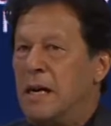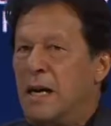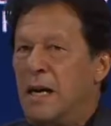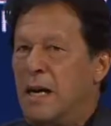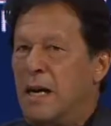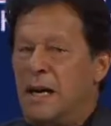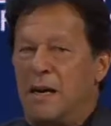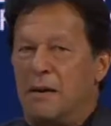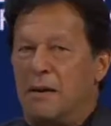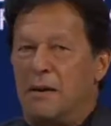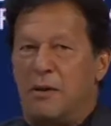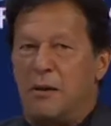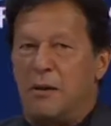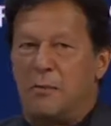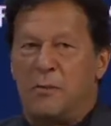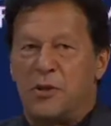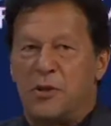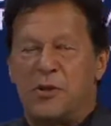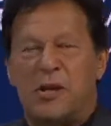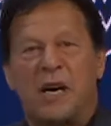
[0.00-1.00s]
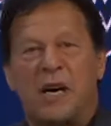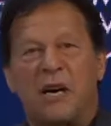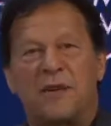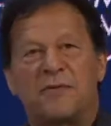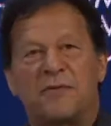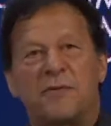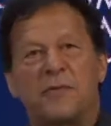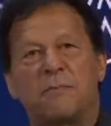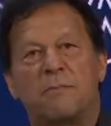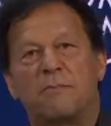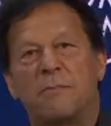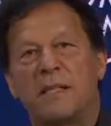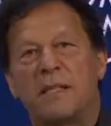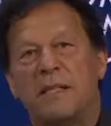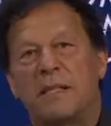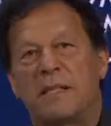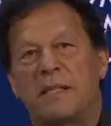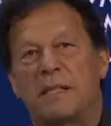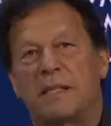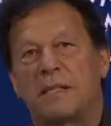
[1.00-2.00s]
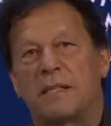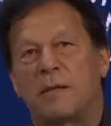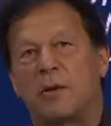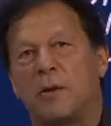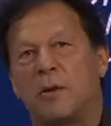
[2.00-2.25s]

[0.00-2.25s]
almost half the peaks,